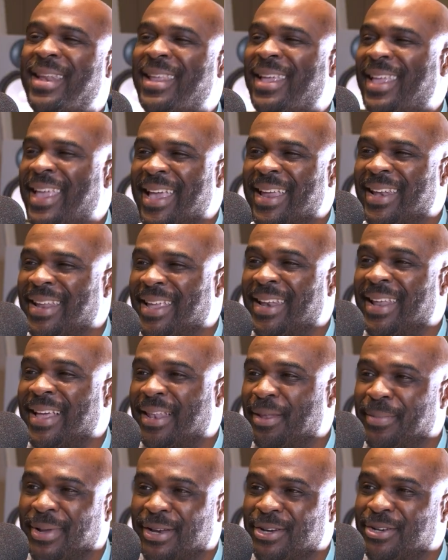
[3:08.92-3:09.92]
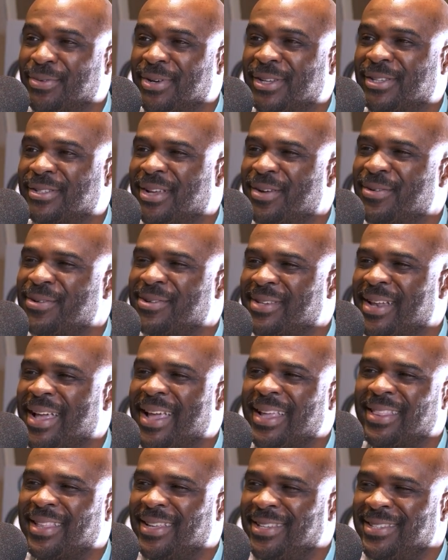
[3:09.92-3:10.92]
penny candy in elementary. So it was
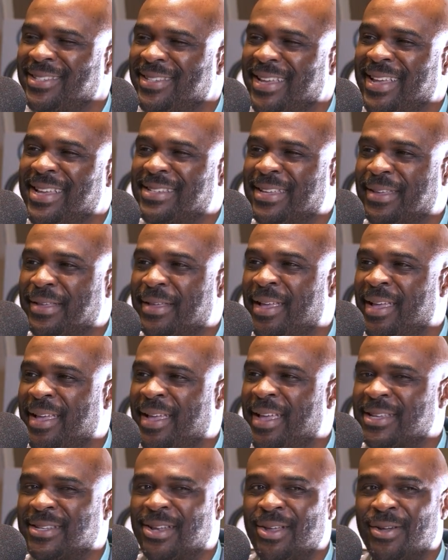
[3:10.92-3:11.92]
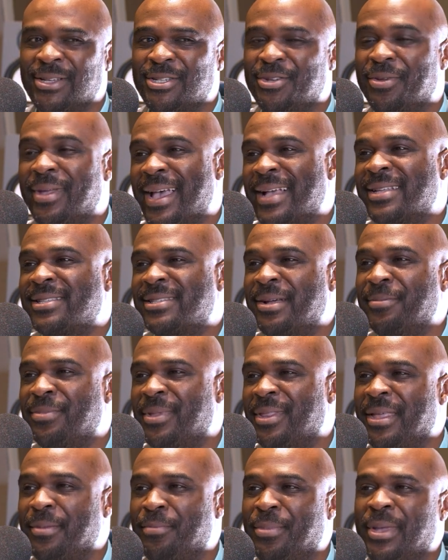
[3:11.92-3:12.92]
like, wow. this is easy. As long as you got
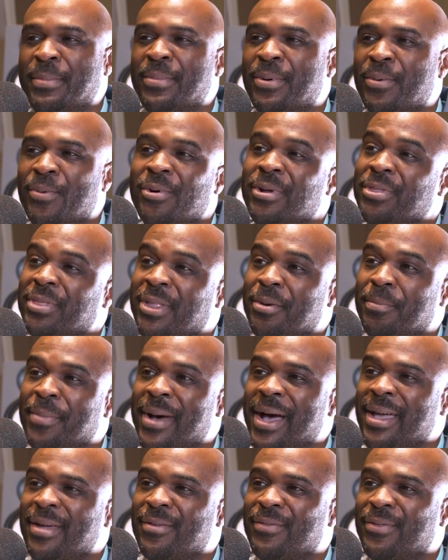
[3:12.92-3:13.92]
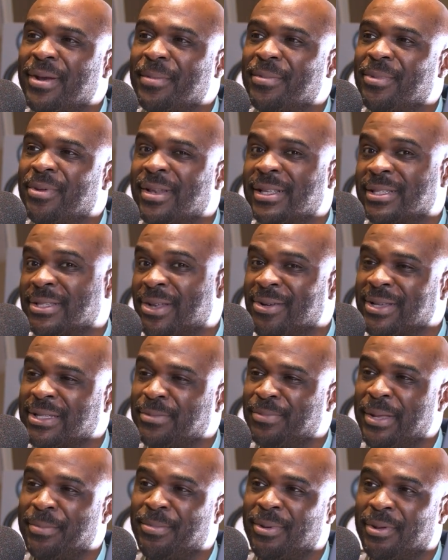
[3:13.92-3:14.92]
something that people want, they'll buy it from you. And as long
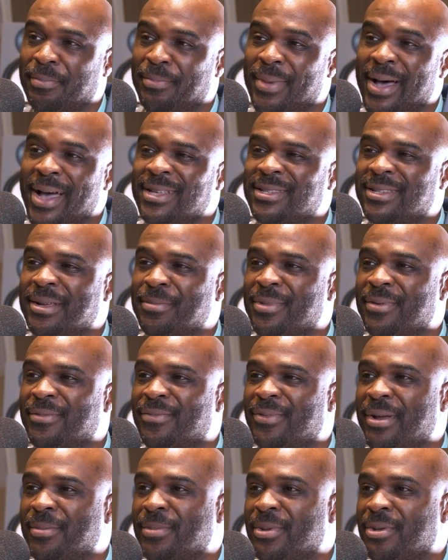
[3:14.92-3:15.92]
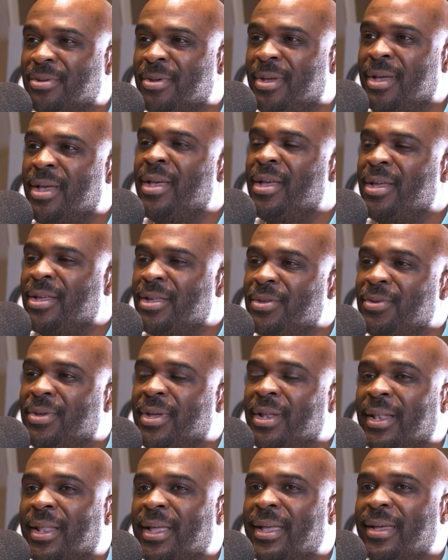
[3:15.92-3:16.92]
as people will buy something from you, you
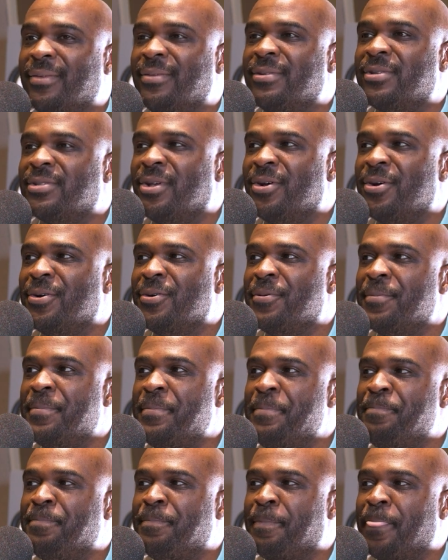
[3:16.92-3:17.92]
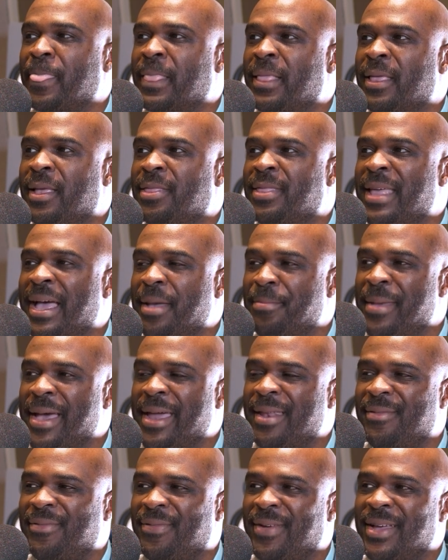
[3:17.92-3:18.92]
can live. So that
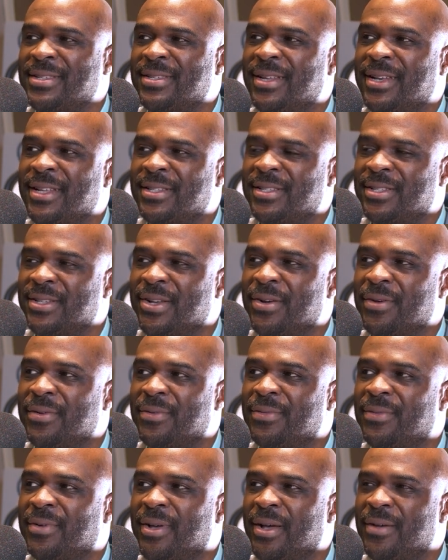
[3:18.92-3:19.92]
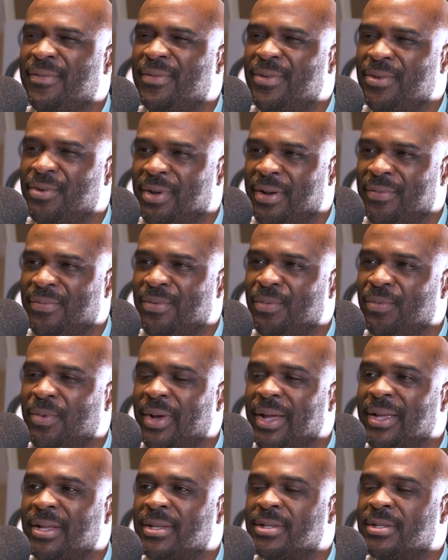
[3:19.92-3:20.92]
manifested itself a few different
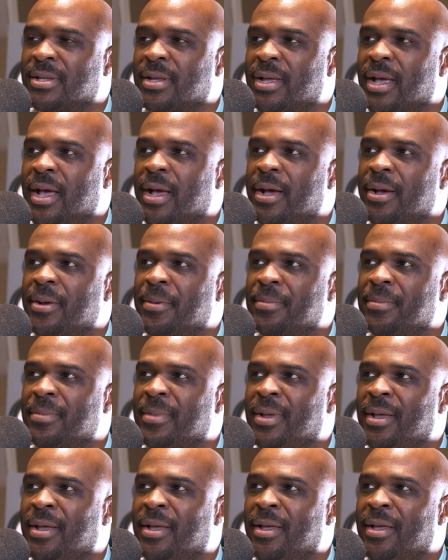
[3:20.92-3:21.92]
ways. Um,